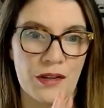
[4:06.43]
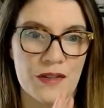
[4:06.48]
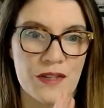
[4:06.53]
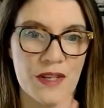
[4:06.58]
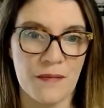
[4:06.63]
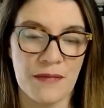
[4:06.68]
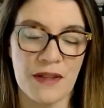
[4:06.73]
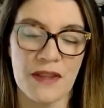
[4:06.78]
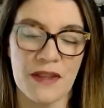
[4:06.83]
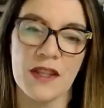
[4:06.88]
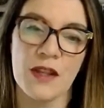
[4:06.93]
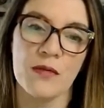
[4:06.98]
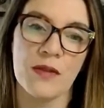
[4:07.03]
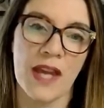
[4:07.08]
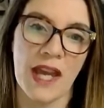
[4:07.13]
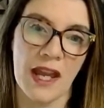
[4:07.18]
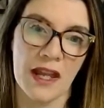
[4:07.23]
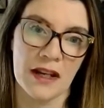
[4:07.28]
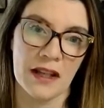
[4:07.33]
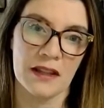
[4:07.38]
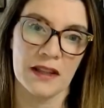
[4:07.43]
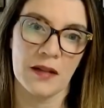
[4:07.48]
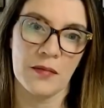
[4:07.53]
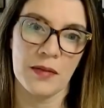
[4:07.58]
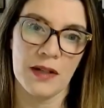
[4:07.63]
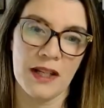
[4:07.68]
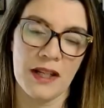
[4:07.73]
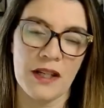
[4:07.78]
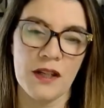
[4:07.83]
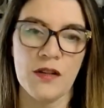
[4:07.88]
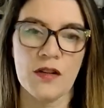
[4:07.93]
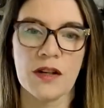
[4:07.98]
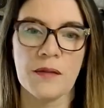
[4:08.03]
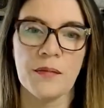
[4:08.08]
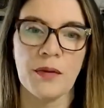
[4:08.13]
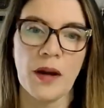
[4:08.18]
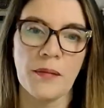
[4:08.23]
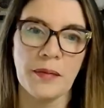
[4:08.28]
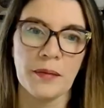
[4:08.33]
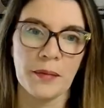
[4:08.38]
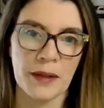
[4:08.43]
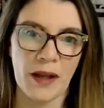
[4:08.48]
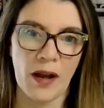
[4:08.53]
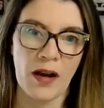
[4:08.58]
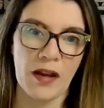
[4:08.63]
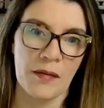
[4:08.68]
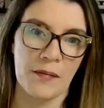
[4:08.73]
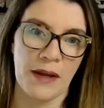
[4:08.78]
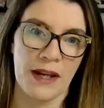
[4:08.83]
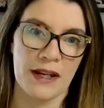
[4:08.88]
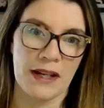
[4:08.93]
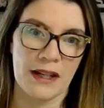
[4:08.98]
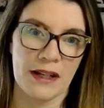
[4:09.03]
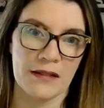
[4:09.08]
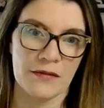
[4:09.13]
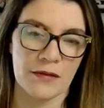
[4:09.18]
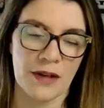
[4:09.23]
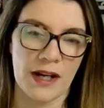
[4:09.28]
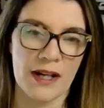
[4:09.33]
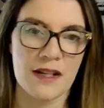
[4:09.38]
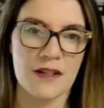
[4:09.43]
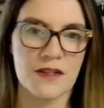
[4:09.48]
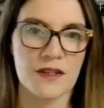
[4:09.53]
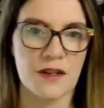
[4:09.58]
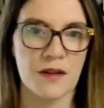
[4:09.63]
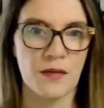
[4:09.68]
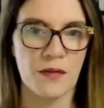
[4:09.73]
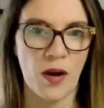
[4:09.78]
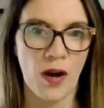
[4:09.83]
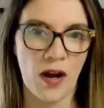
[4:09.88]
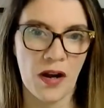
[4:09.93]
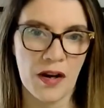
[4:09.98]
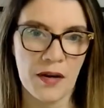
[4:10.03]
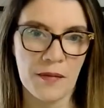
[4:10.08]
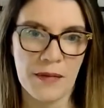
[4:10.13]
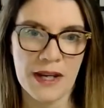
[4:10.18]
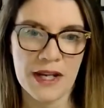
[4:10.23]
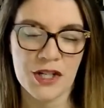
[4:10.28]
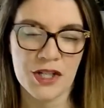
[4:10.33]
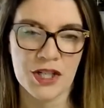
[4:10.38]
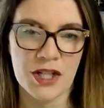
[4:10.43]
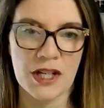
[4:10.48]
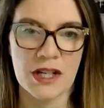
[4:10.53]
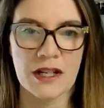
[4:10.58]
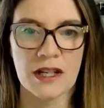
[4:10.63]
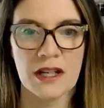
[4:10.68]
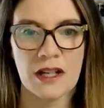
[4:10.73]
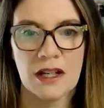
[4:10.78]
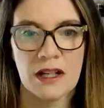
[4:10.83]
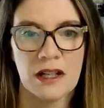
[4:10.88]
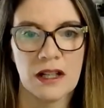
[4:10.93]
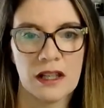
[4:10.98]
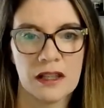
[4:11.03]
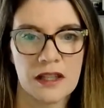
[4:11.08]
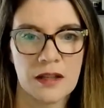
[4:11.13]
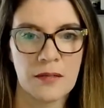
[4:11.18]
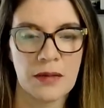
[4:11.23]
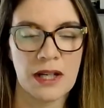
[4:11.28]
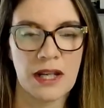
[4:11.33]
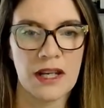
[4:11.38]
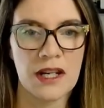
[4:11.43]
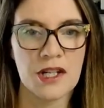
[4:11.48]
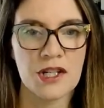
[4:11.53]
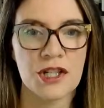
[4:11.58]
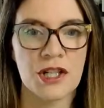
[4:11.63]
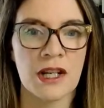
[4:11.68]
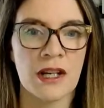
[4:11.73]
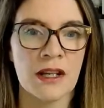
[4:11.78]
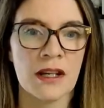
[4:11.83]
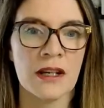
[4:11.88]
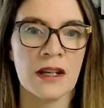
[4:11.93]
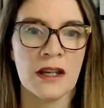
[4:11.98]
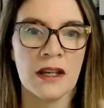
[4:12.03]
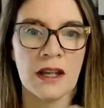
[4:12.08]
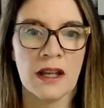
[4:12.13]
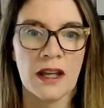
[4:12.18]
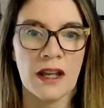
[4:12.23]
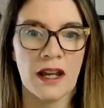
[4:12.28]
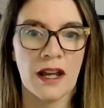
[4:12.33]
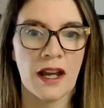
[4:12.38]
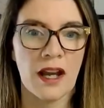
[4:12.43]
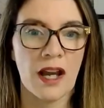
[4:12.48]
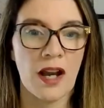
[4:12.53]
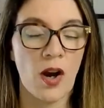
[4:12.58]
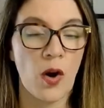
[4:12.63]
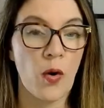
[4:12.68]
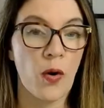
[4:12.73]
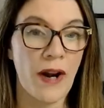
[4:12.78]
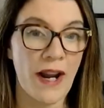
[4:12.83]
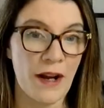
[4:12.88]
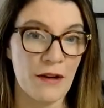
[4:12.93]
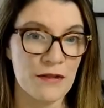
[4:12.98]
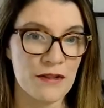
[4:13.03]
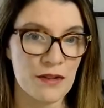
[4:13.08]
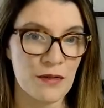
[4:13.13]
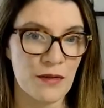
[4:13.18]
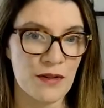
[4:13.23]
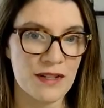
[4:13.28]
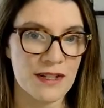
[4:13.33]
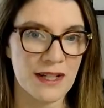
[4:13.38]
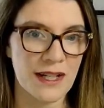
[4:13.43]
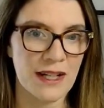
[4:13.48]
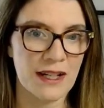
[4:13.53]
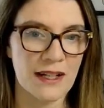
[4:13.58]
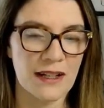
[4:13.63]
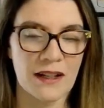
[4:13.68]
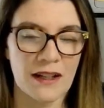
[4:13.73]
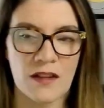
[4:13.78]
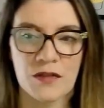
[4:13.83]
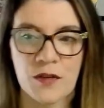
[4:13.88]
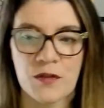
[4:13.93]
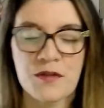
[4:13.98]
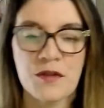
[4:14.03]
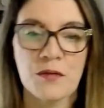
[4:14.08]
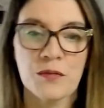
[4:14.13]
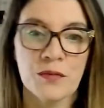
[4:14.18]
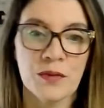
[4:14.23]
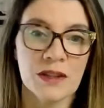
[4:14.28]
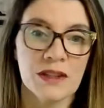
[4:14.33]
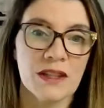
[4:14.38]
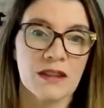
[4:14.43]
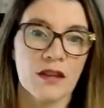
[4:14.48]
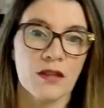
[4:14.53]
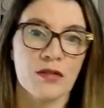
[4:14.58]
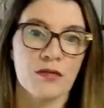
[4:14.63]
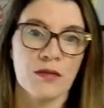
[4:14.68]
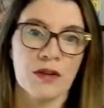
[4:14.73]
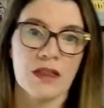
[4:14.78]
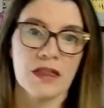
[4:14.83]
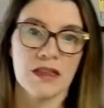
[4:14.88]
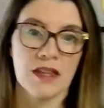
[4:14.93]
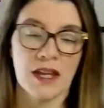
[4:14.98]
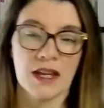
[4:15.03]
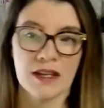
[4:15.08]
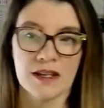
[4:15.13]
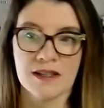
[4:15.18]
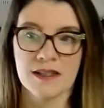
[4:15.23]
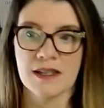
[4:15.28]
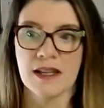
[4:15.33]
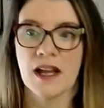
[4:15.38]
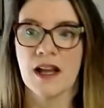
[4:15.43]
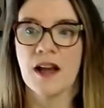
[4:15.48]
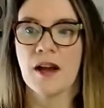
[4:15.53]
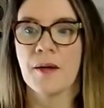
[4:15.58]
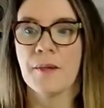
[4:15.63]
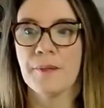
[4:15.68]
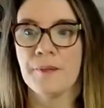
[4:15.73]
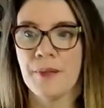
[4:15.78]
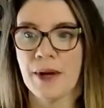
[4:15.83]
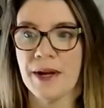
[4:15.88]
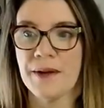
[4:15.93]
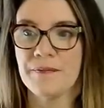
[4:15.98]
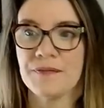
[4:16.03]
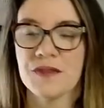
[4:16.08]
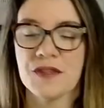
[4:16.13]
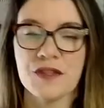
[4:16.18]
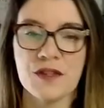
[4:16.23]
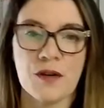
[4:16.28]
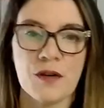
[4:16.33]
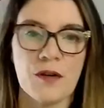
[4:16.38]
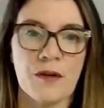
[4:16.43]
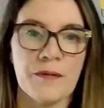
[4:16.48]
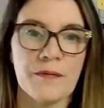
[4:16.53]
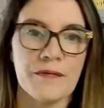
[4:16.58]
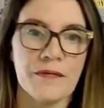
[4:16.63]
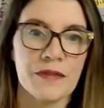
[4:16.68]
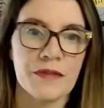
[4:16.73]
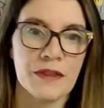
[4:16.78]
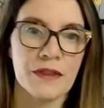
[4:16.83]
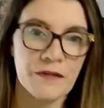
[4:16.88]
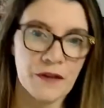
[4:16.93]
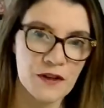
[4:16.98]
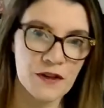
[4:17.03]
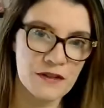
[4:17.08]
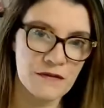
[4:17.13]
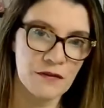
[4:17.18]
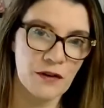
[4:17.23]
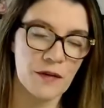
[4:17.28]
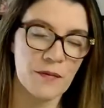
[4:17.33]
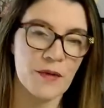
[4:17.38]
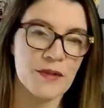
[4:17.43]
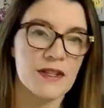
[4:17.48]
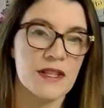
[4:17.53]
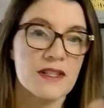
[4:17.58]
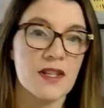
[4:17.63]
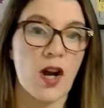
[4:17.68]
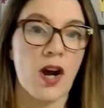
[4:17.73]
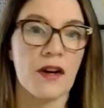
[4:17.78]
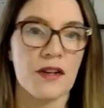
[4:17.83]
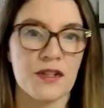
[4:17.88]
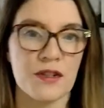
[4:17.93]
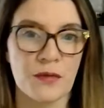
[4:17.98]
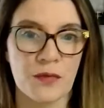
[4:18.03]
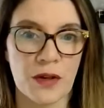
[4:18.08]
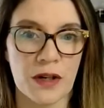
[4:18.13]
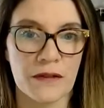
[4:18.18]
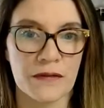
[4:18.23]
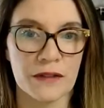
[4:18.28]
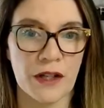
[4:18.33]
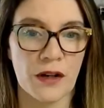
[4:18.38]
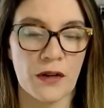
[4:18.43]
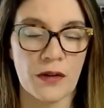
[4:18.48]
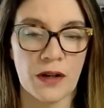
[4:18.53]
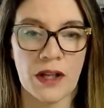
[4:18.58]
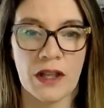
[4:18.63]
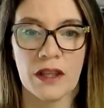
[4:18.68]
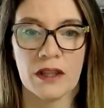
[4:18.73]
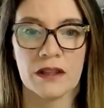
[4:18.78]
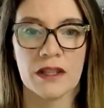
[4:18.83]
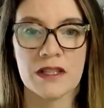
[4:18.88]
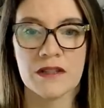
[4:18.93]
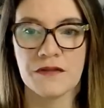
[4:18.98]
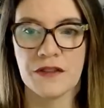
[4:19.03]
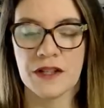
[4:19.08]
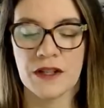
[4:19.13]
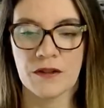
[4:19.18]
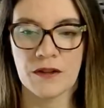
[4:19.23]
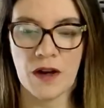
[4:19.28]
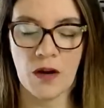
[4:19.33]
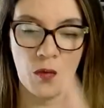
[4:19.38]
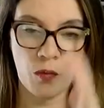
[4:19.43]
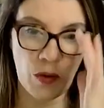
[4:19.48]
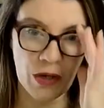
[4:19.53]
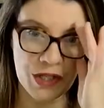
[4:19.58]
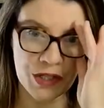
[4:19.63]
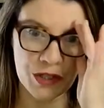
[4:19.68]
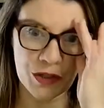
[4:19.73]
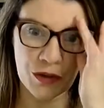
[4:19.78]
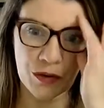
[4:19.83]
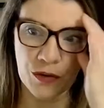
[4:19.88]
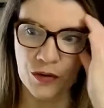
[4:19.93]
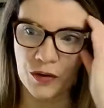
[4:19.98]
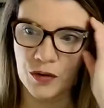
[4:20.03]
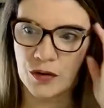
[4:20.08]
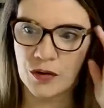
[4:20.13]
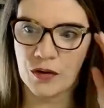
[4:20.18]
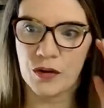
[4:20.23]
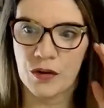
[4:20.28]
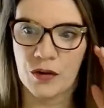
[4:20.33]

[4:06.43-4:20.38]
something that you can't eliminate, you can probably automate it, right? So automation, elimination, or outsourcing. Those are really the three things. But so first and foremost, let's audit your workflow. Let's figure out what you're